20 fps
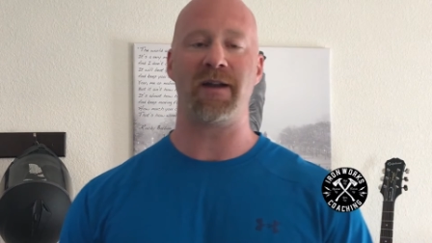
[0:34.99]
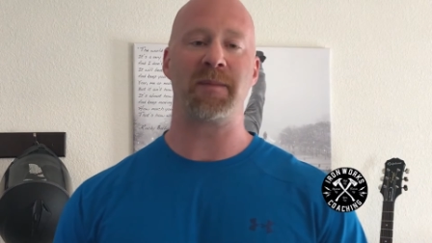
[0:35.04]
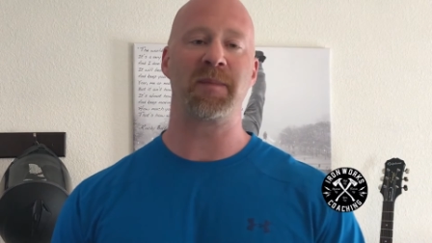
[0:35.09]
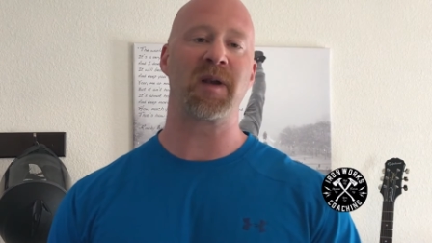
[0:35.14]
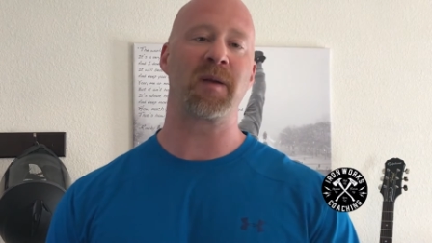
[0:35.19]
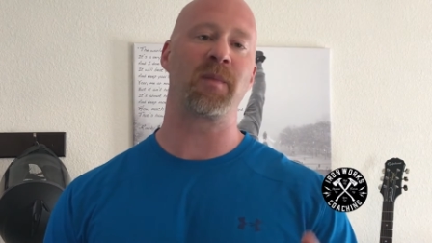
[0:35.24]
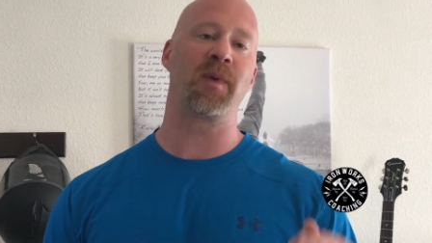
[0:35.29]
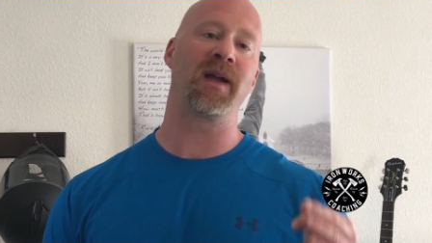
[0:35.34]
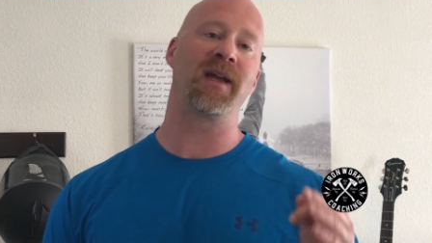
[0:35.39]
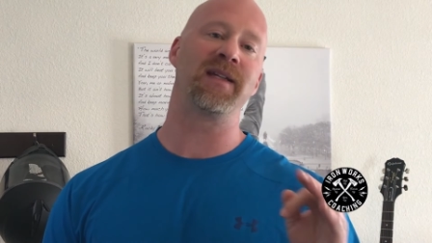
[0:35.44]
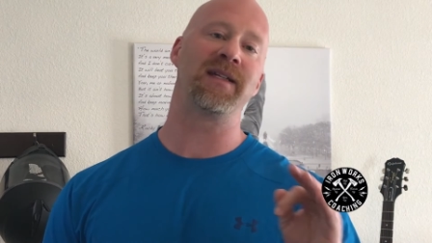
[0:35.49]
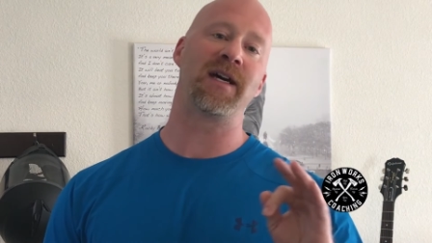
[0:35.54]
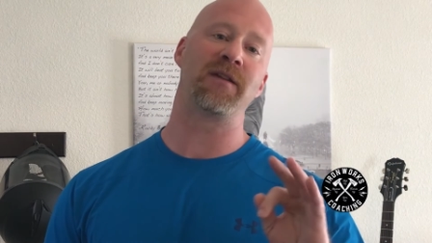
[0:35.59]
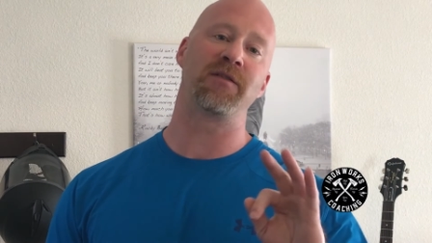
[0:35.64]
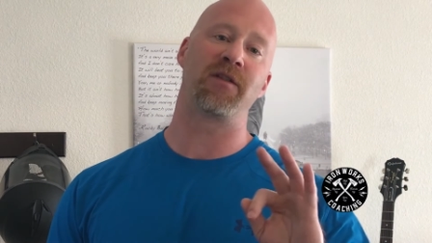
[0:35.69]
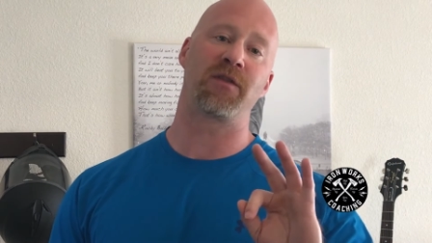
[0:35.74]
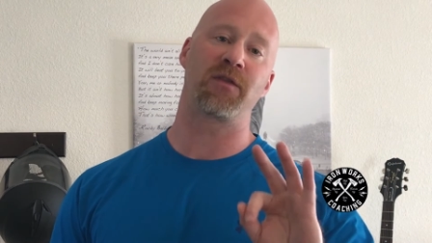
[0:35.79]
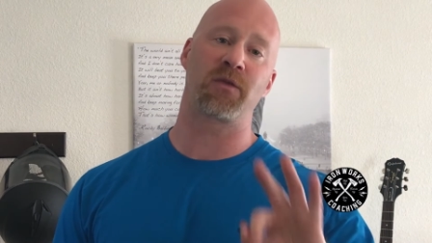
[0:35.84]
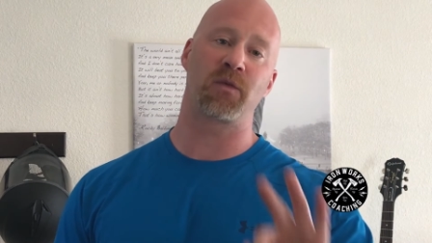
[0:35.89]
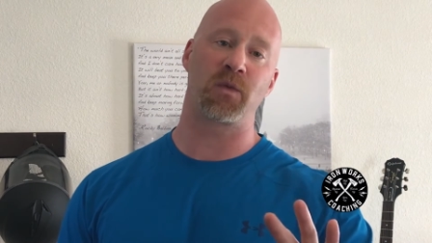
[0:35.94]
I'm going to break it down
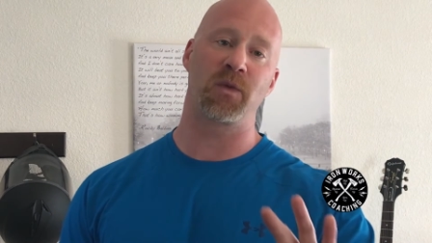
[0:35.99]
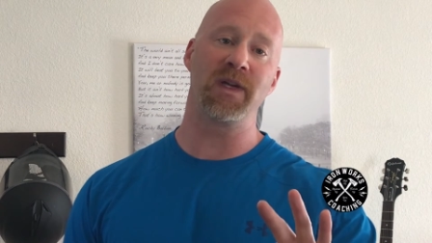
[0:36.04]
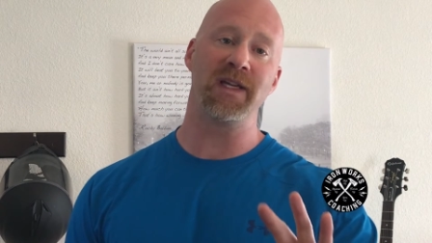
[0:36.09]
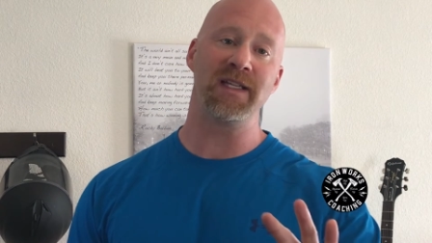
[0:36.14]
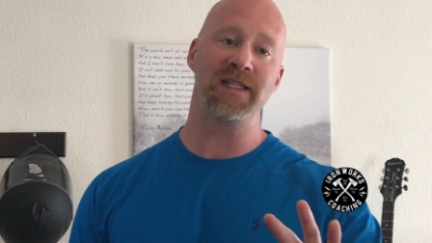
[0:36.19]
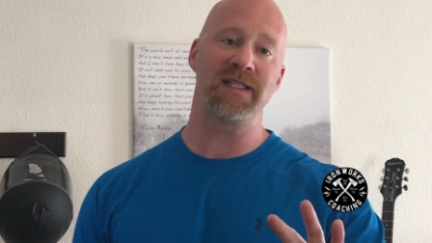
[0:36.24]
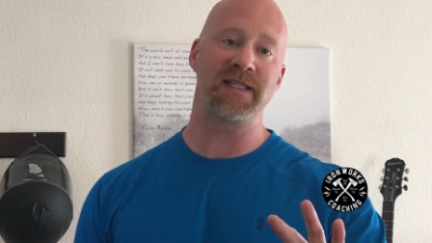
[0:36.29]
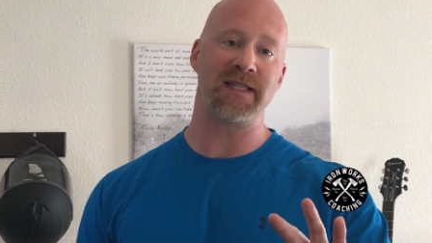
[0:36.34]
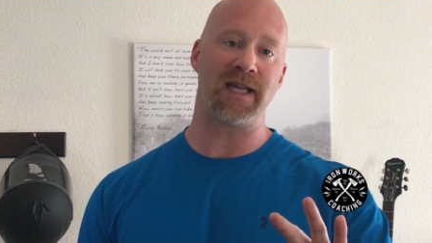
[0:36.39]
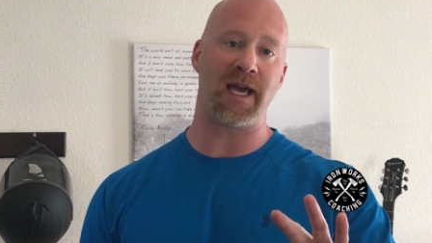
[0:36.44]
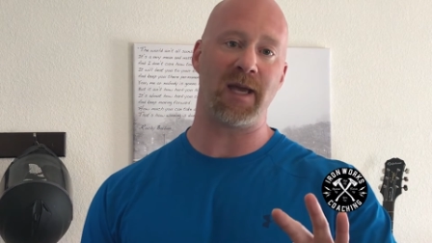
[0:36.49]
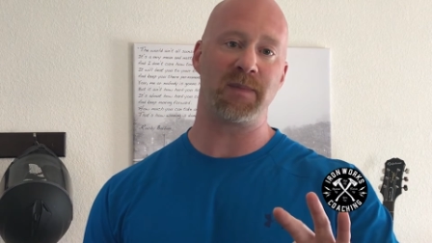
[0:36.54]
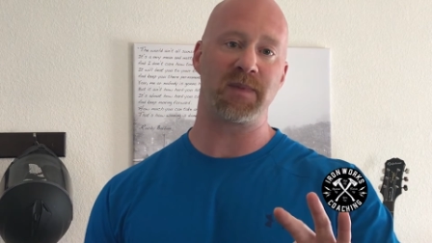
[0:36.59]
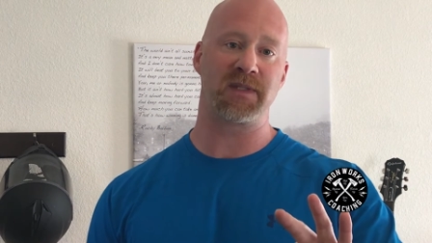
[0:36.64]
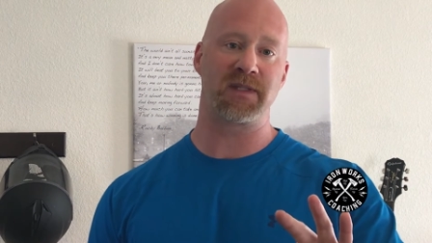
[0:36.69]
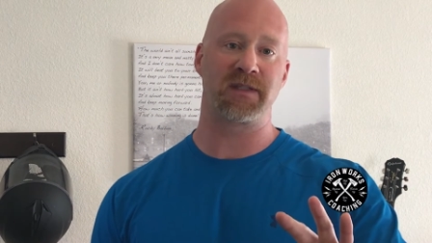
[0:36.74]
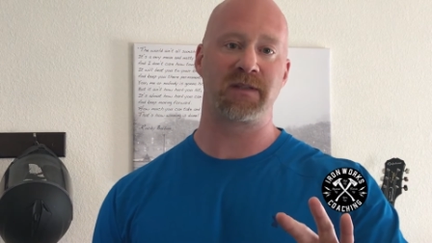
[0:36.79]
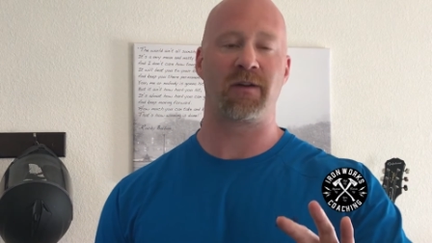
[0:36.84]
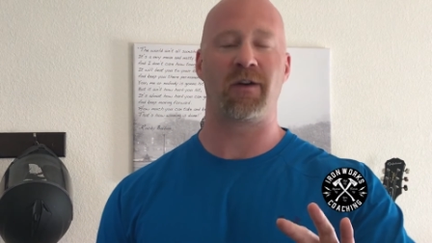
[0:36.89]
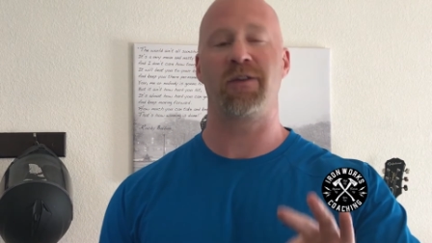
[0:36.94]
to 3
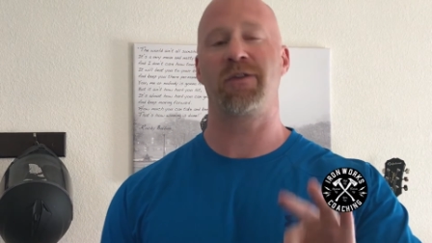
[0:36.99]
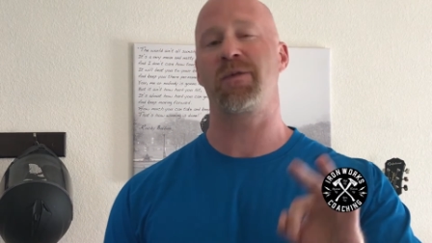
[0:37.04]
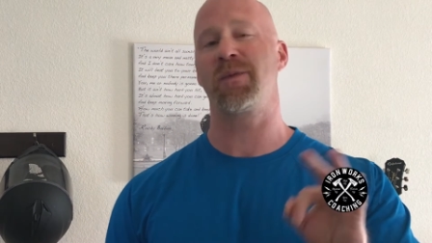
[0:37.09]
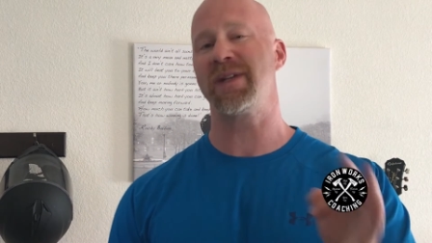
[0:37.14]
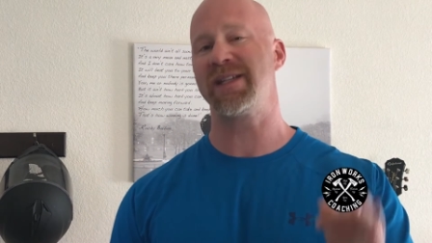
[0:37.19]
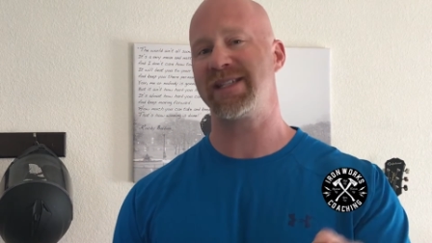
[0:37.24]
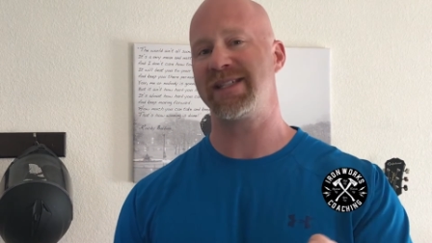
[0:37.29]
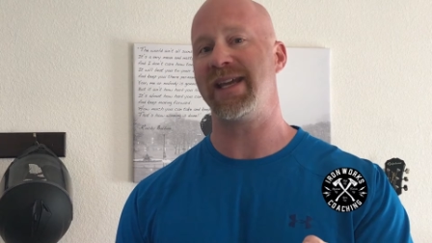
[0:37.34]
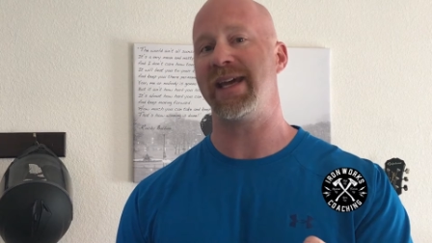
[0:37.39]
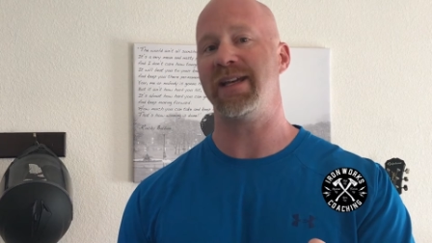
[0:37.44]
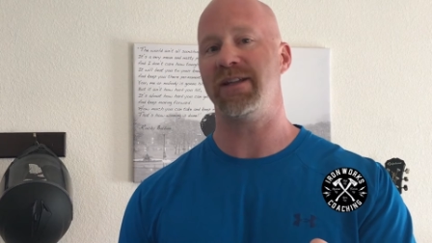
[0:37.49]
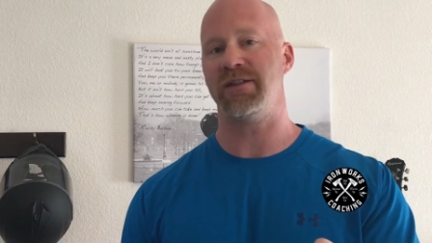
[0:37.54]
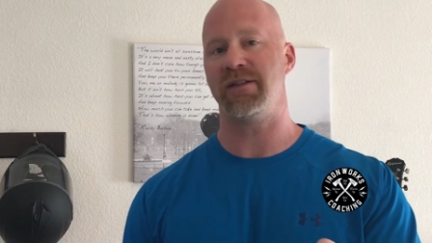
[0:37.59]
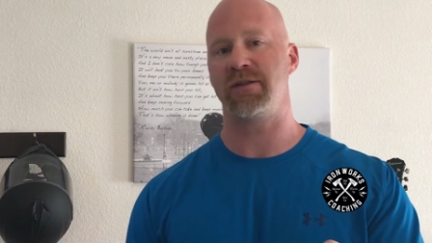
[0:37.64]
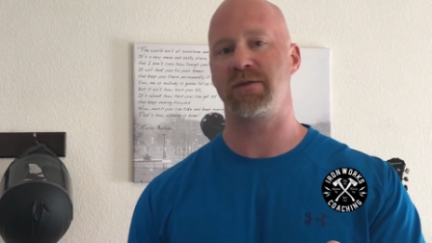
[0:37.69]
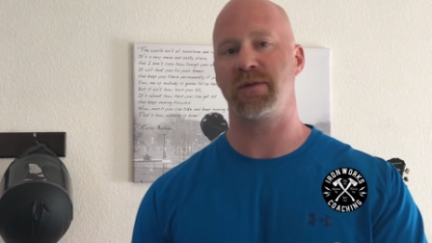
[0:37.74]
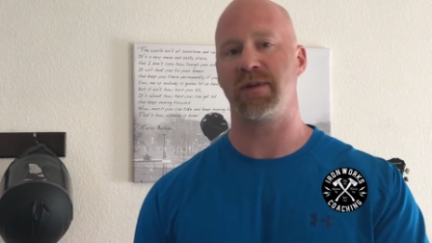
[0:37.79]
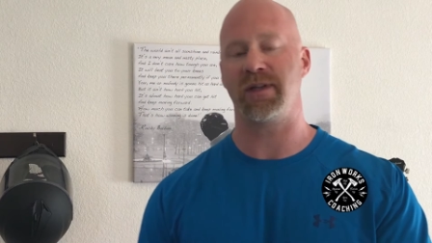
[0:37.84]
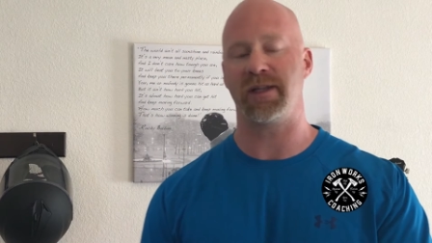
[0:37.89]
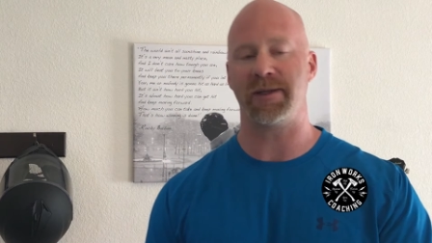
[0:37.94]
steps, or 3
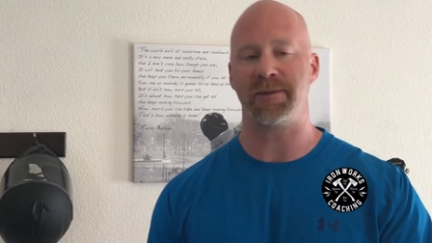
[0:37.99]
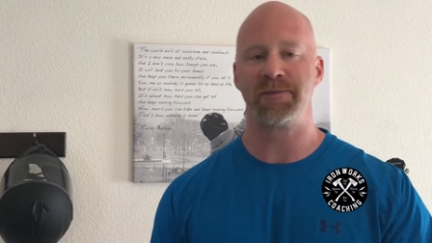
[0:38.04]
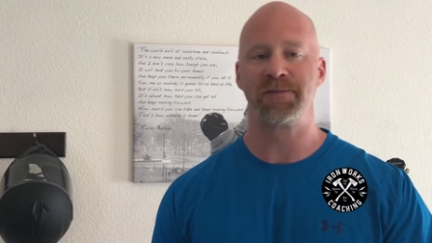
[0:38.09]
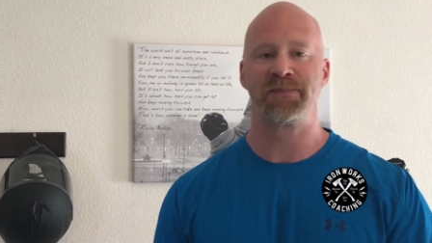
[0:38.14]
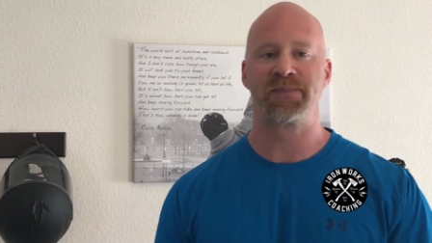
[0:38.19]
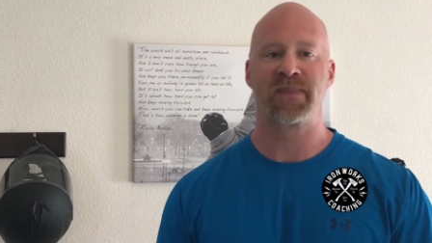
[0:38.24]
stages really.